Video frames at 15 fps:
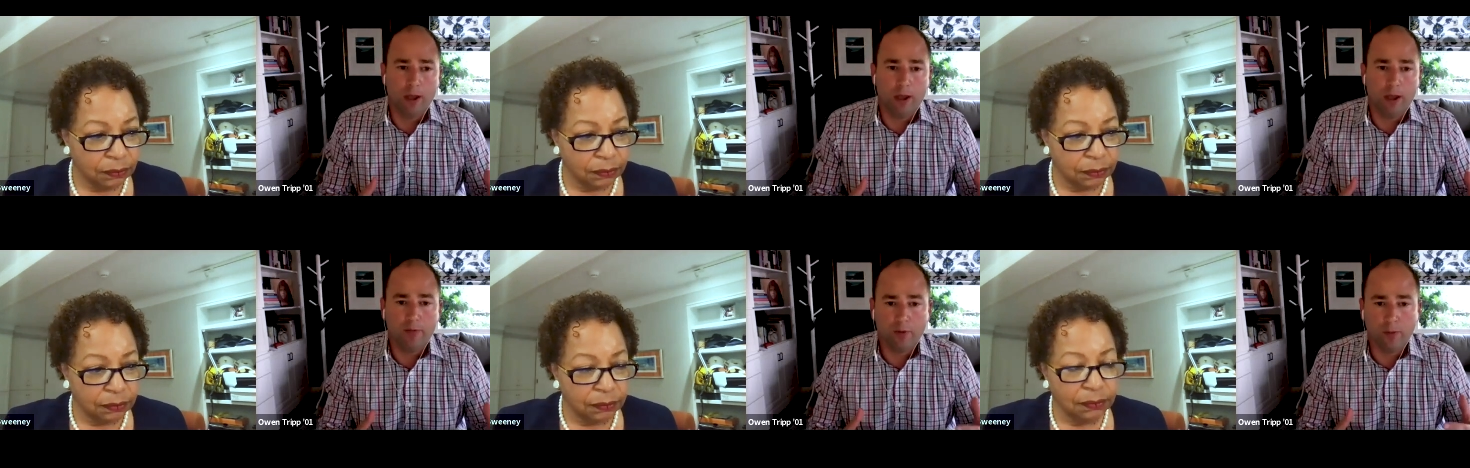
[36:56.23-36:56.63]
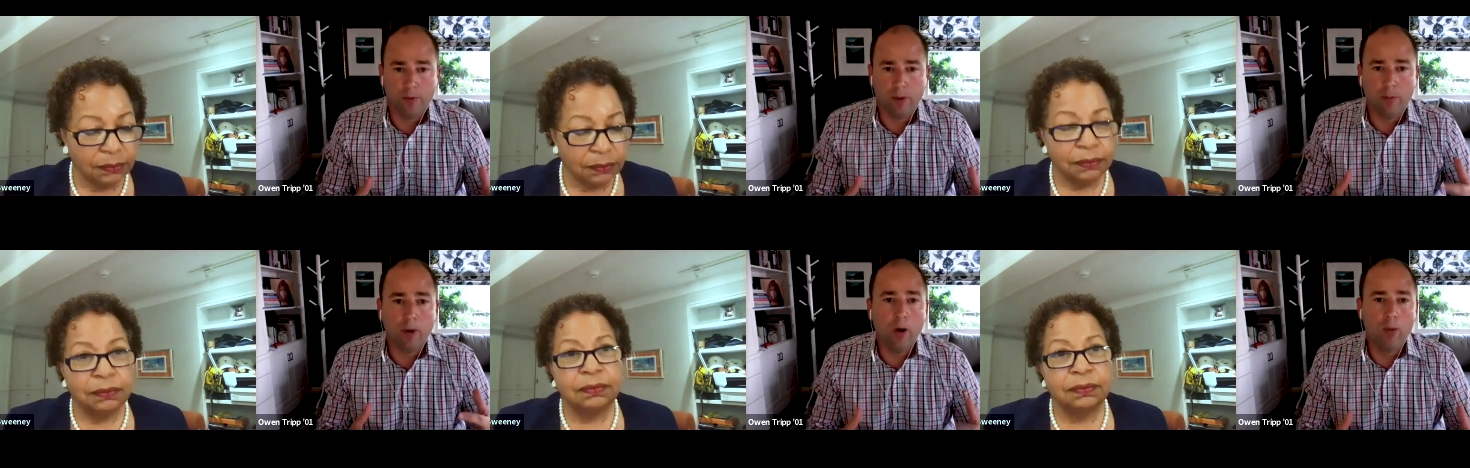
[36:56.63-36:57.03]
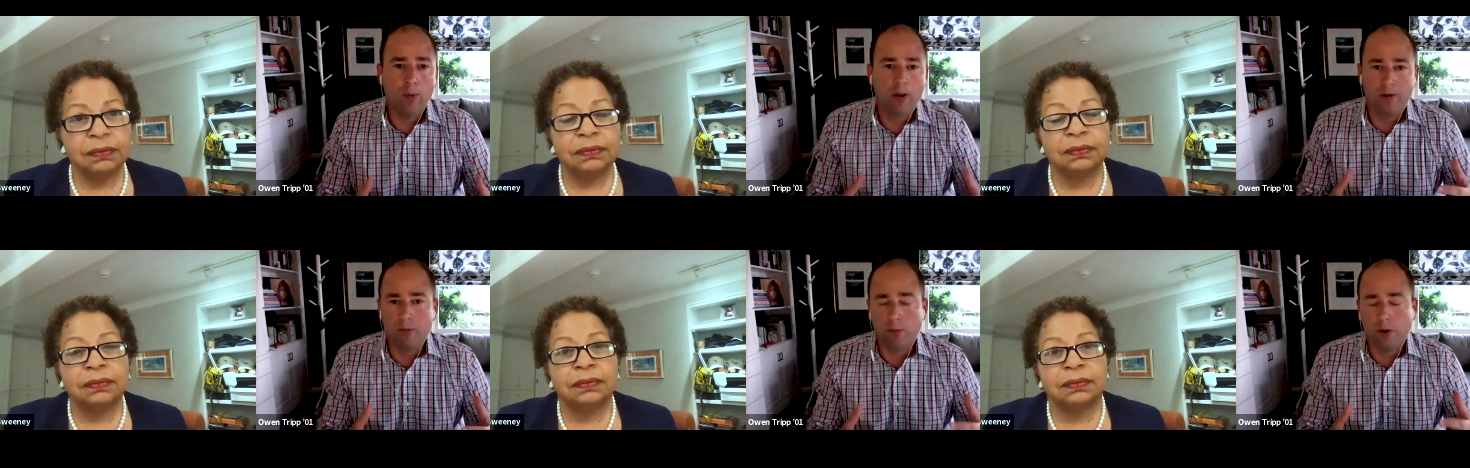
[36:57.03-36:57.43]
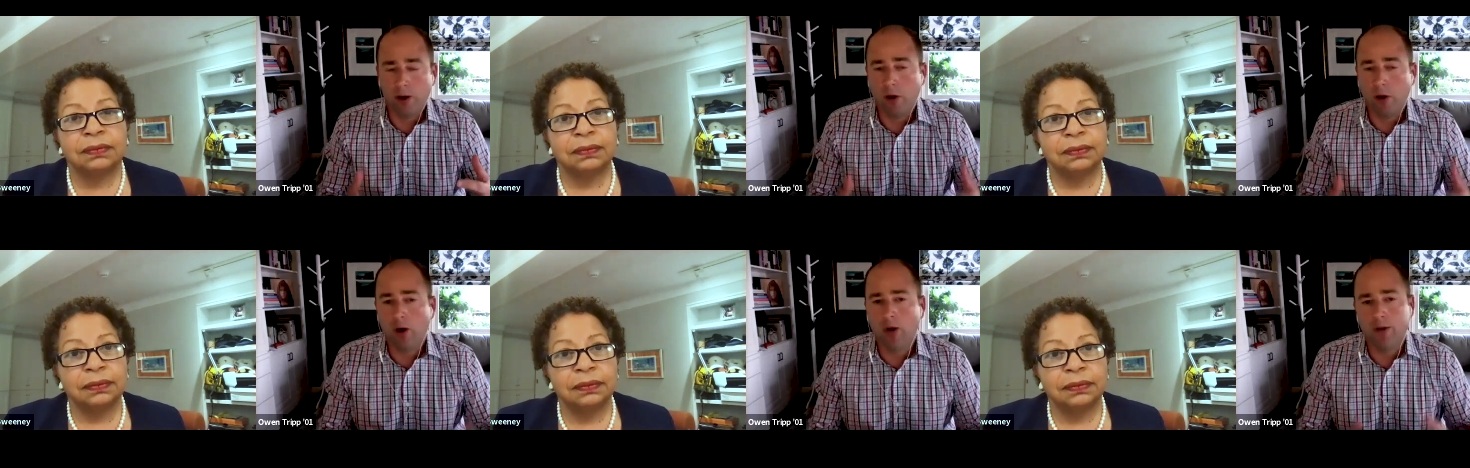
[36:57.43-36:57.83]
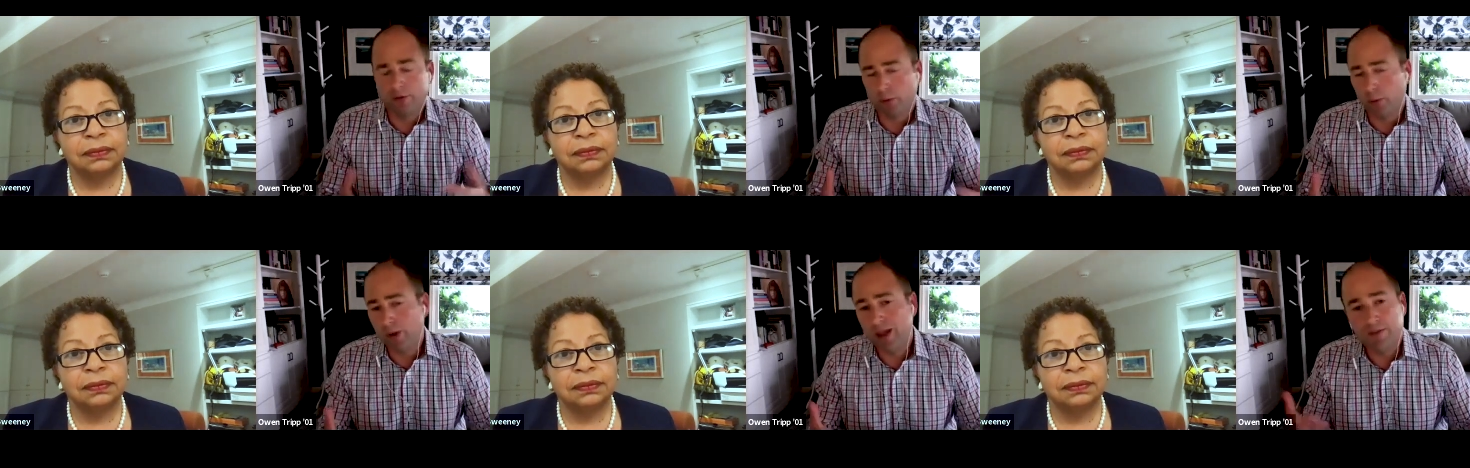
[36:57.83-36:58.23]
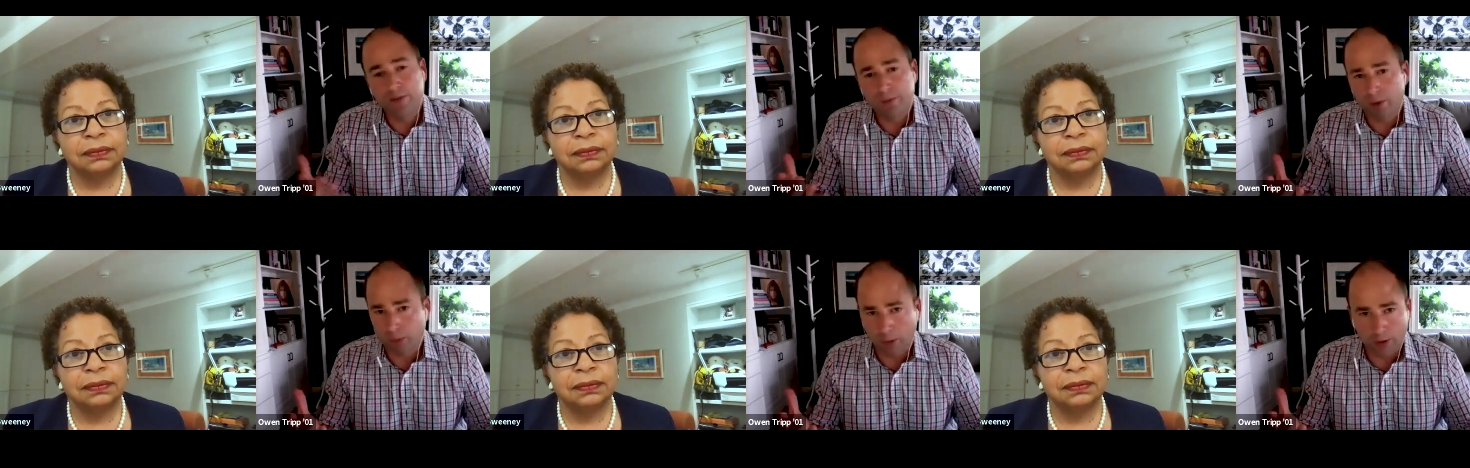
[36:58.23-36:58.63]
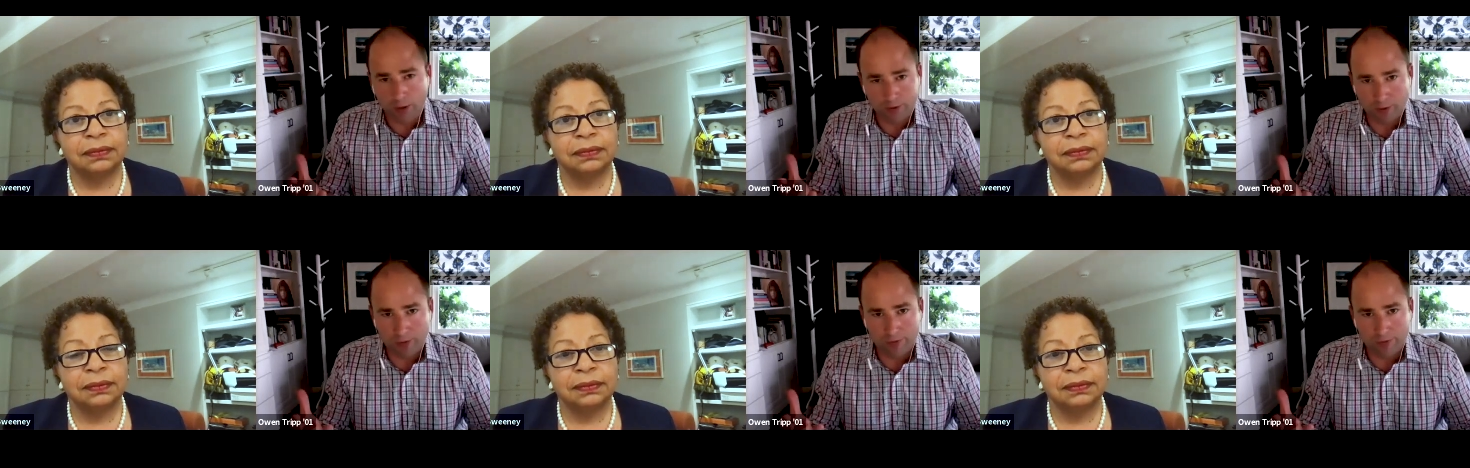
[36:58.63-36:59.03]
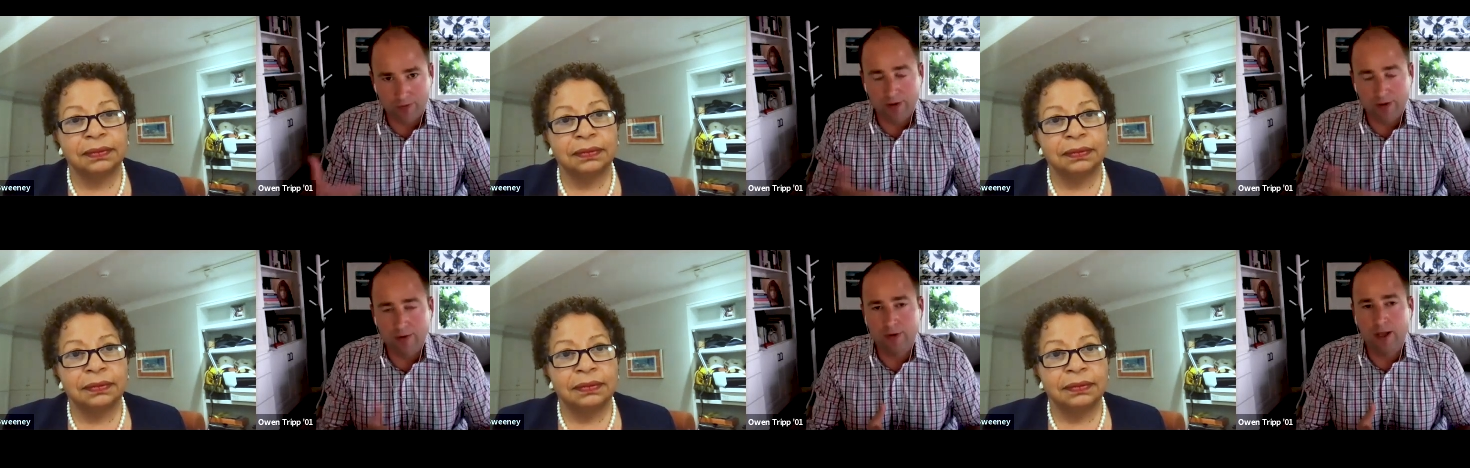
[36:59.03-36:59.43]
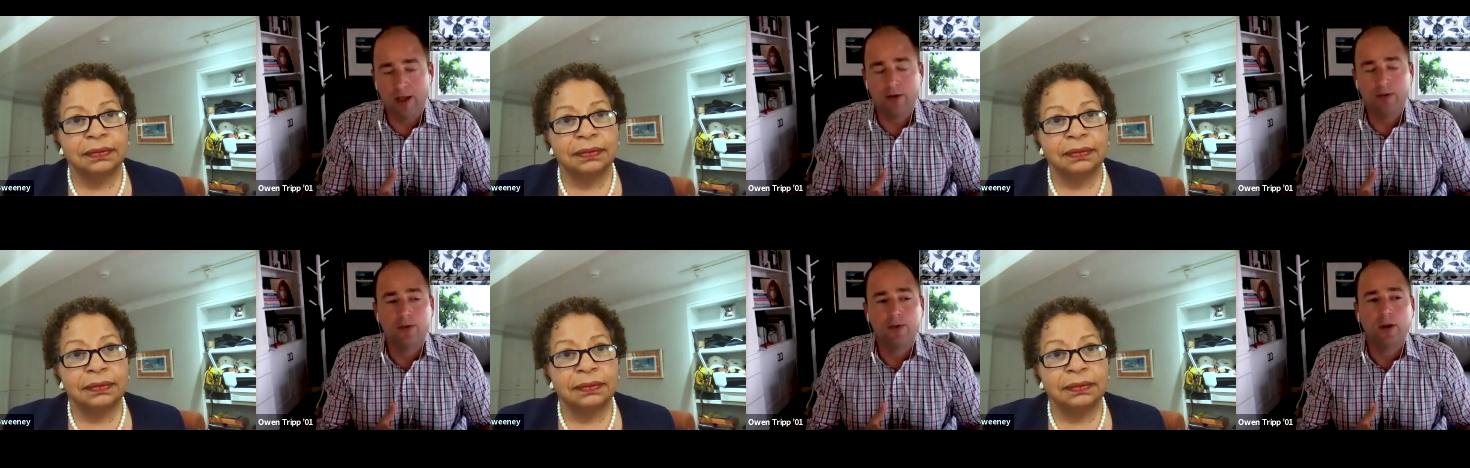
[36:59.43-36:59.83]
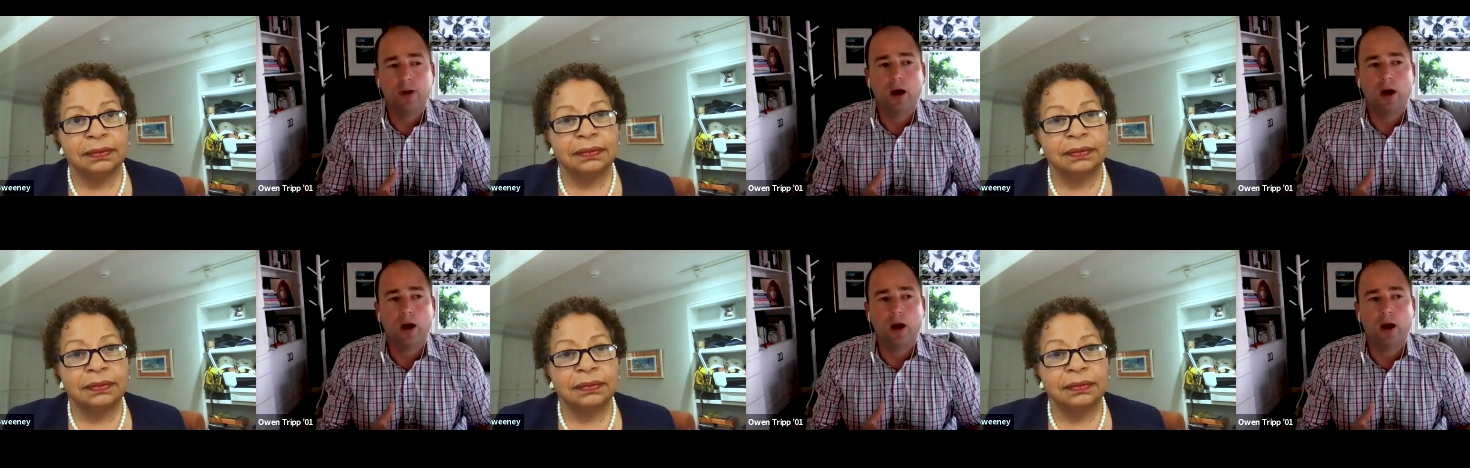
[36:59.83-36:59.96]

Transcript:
Speaker 1: from the moment in all that, so we have employees in all fifty states.